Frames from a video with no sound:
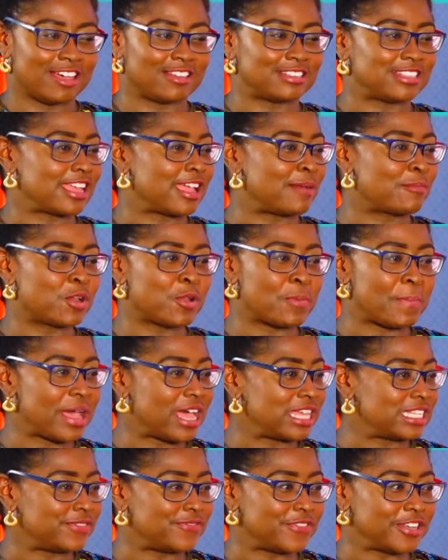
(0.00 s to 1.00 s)
I was like, I'm going to
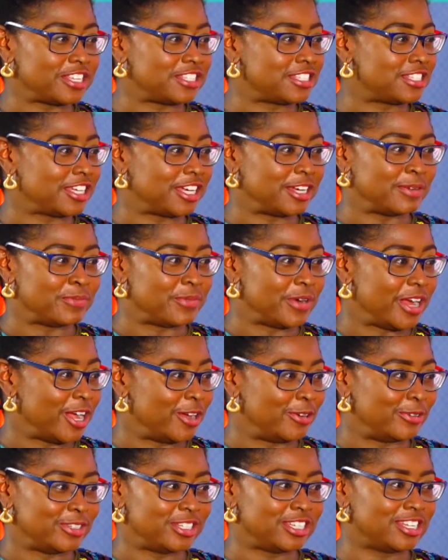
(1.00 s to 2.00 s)
pass first time
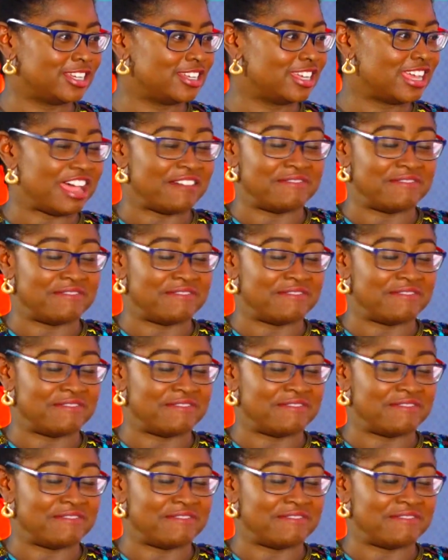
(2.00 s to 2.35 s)
round.